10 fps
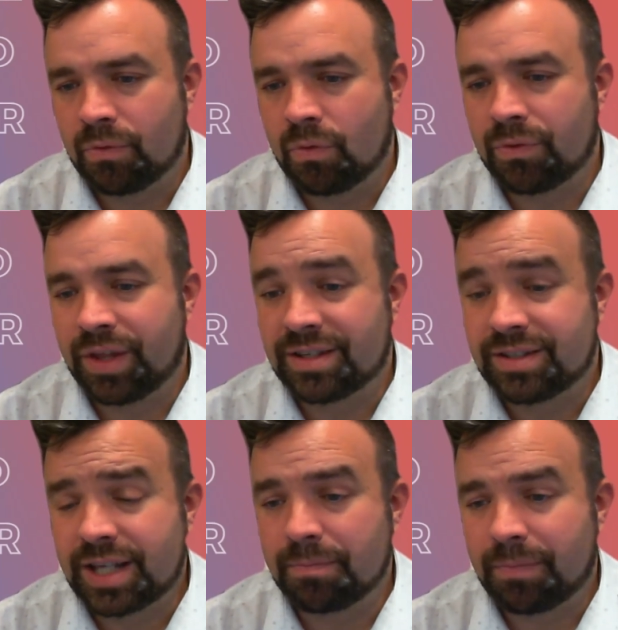or the
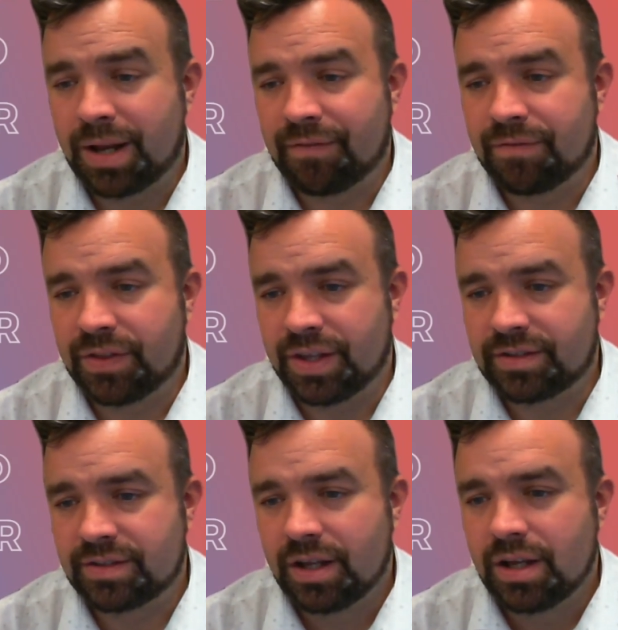assessment plan for
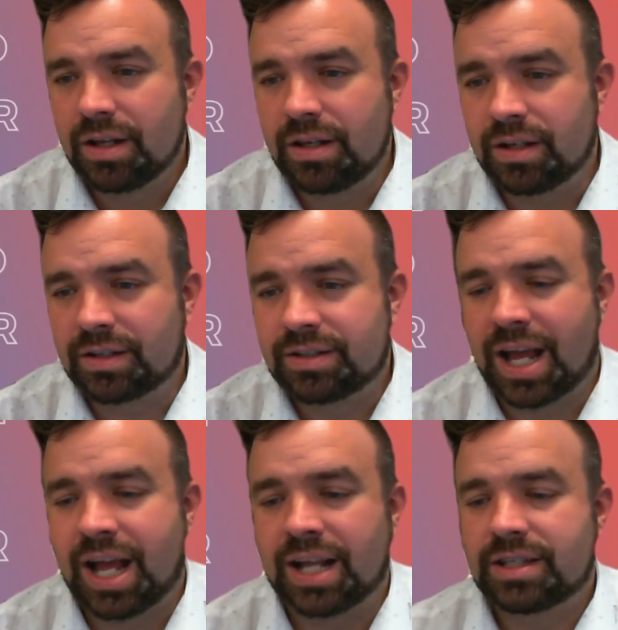this looks
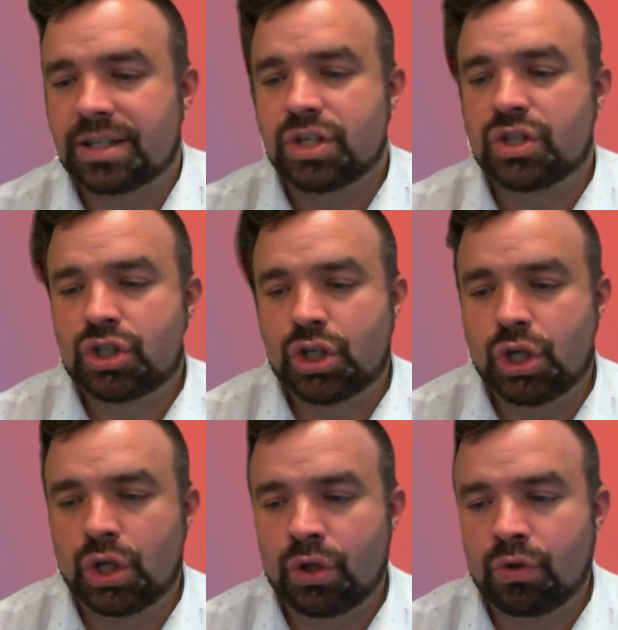at
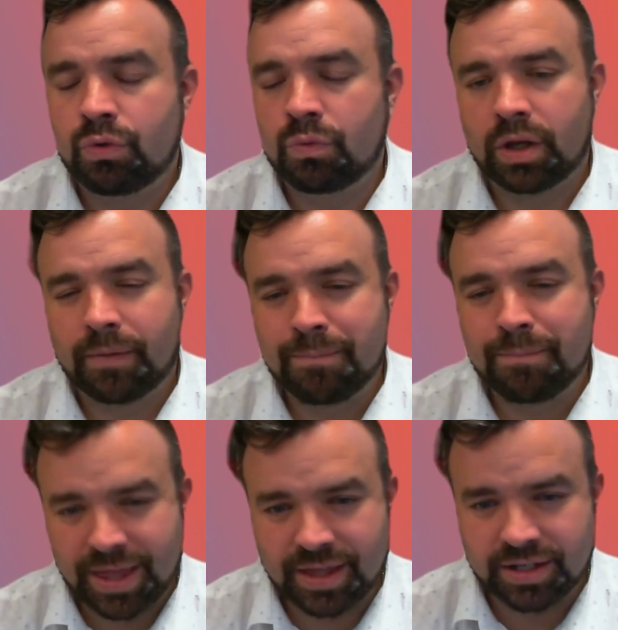2
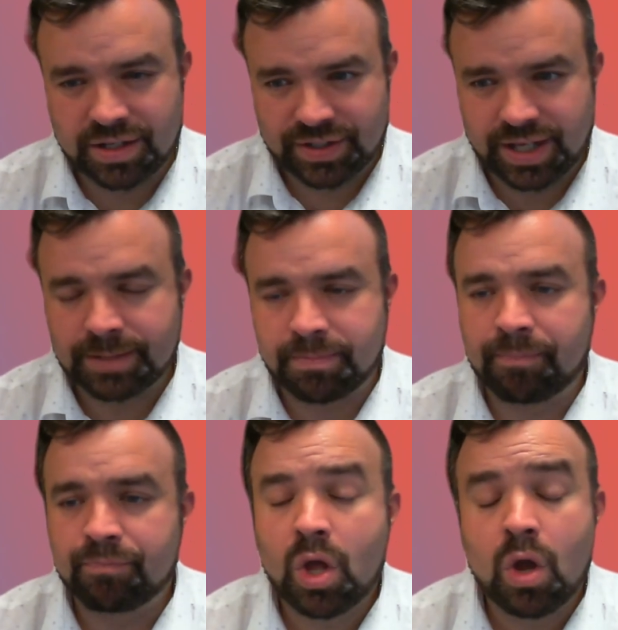methods of
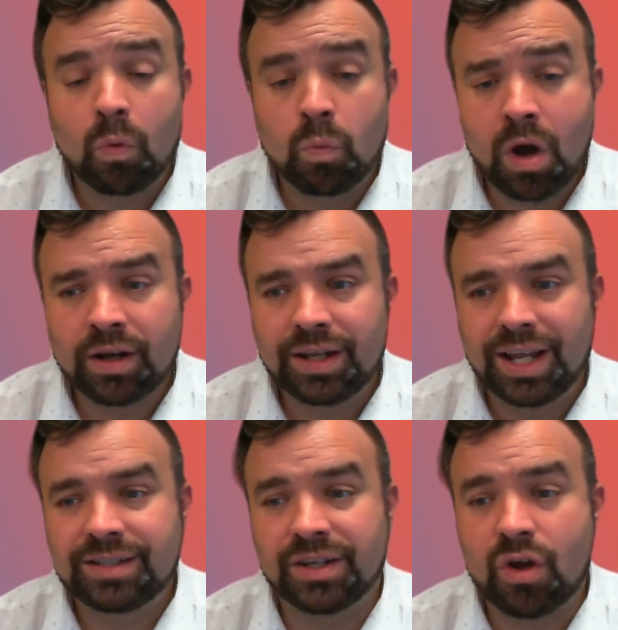assessment. One
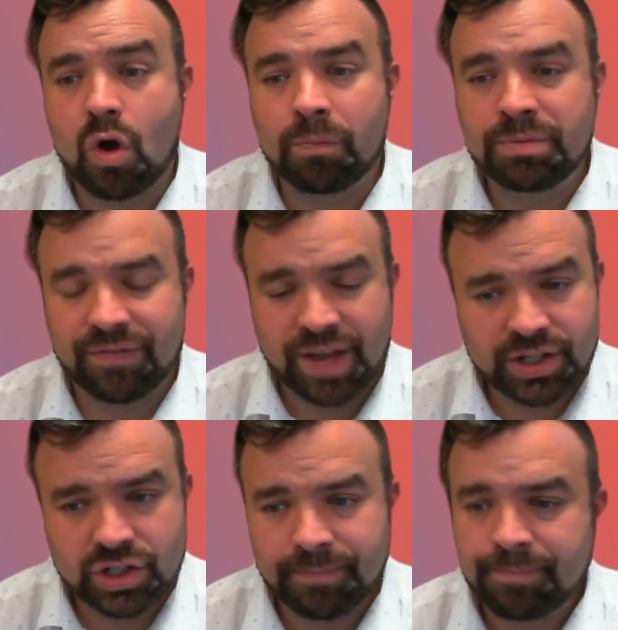is an
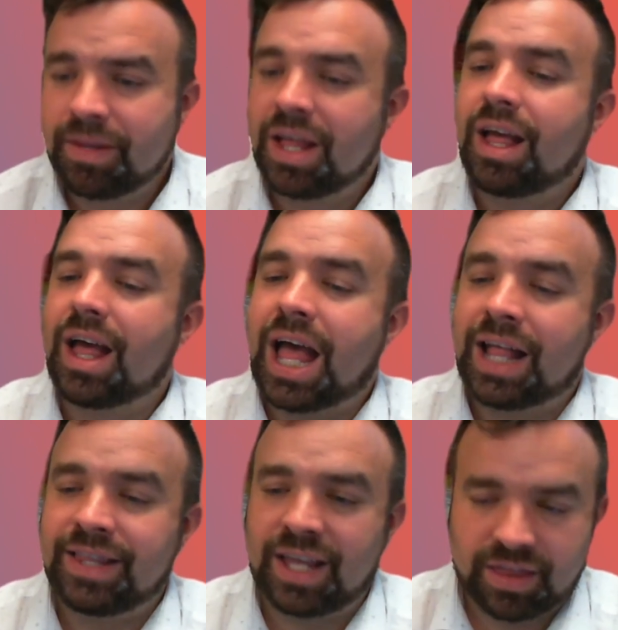observation,
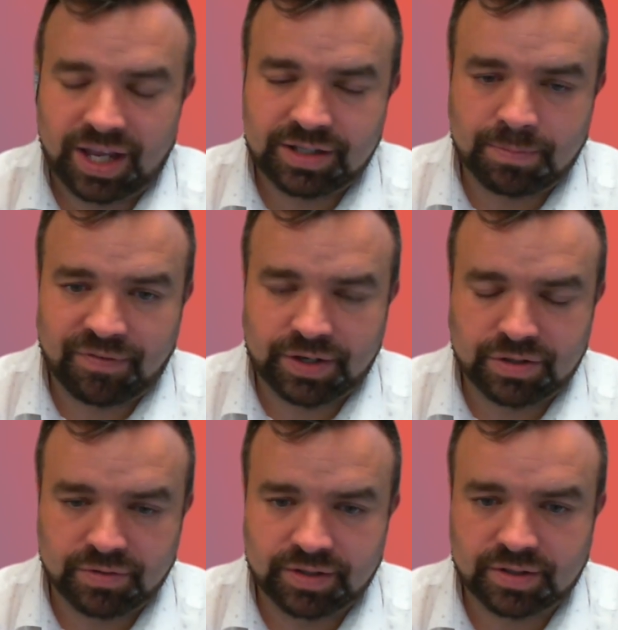and the other is
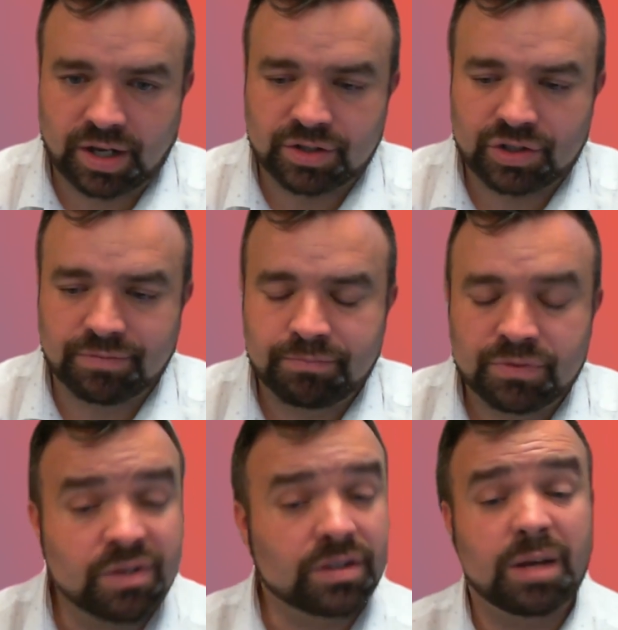professional discussion.
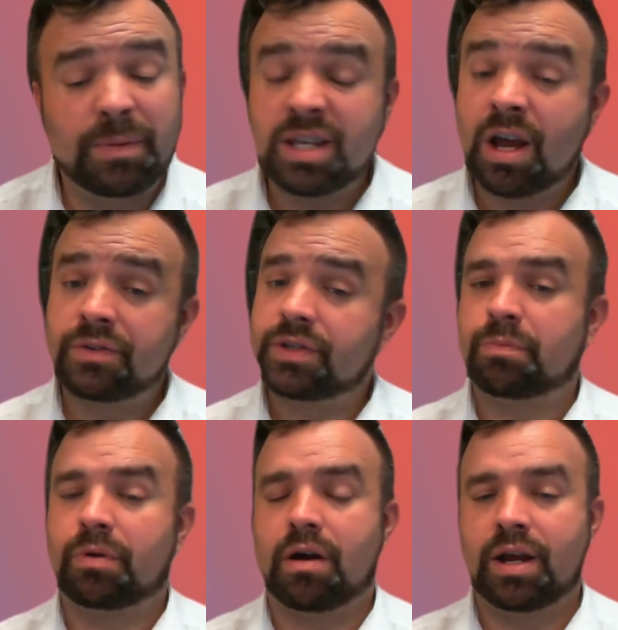So it's going to be no
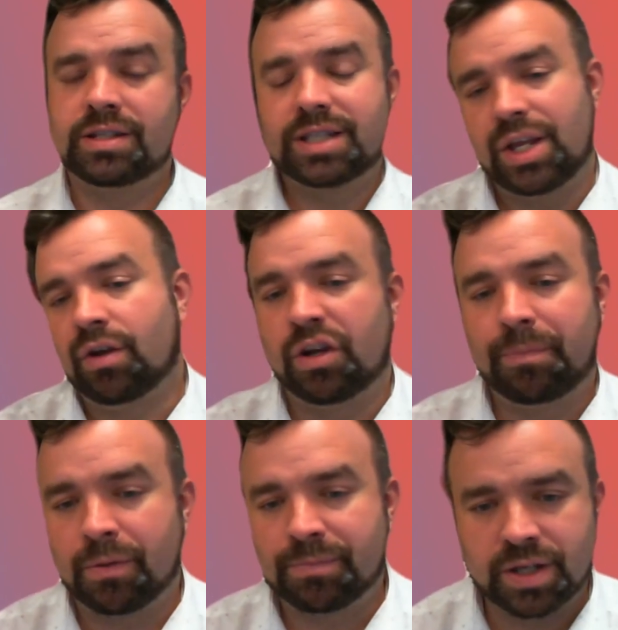surprise that you're going to
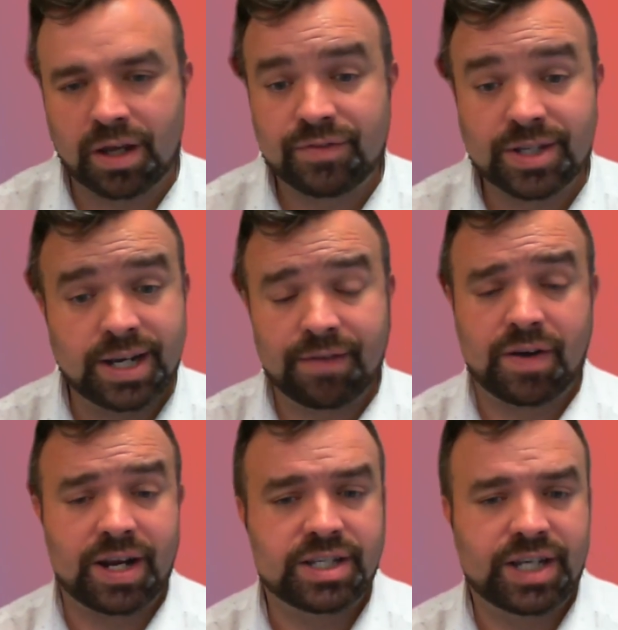be observed
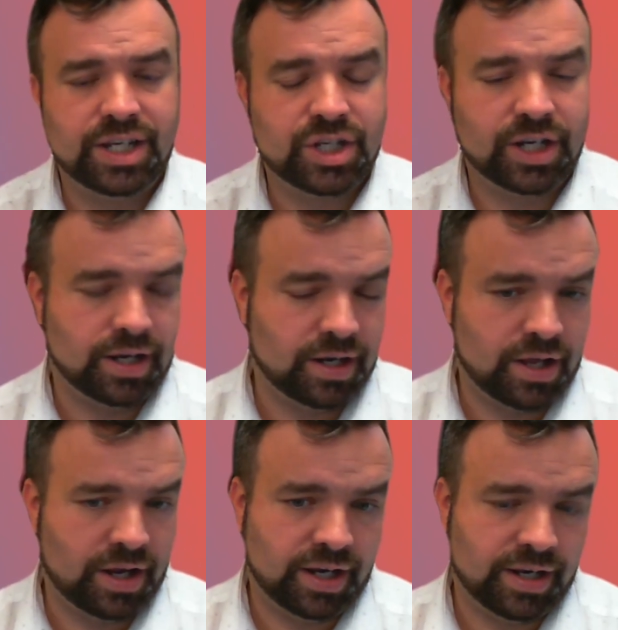delivering a teaching and
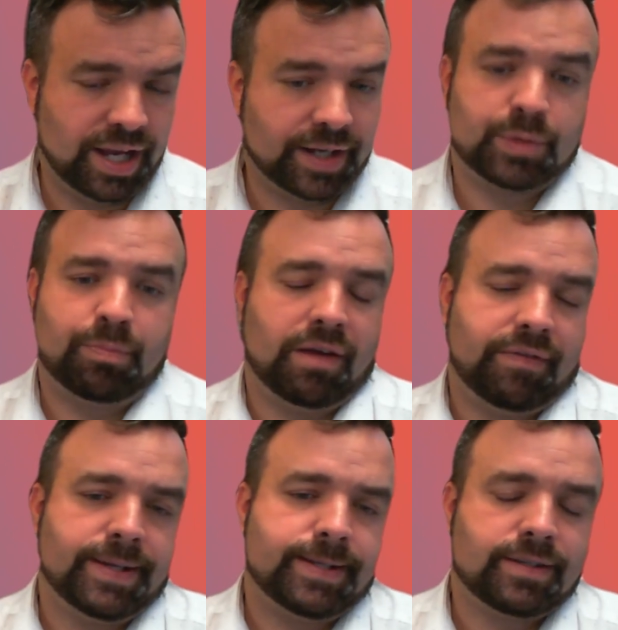learning
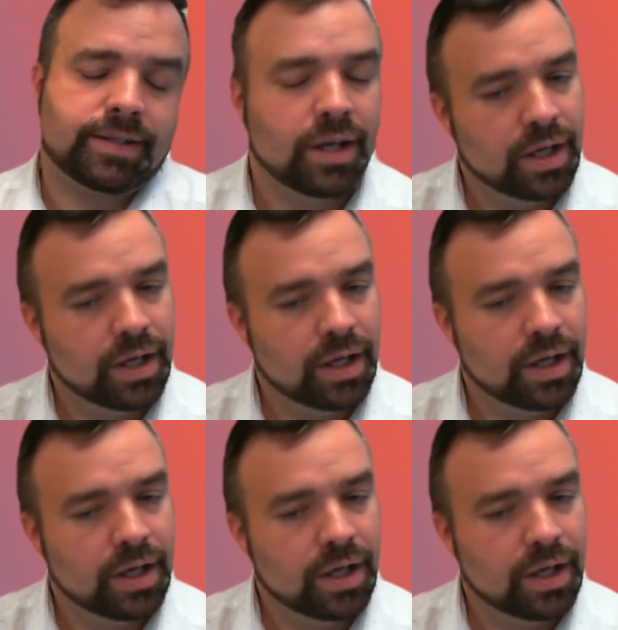experience.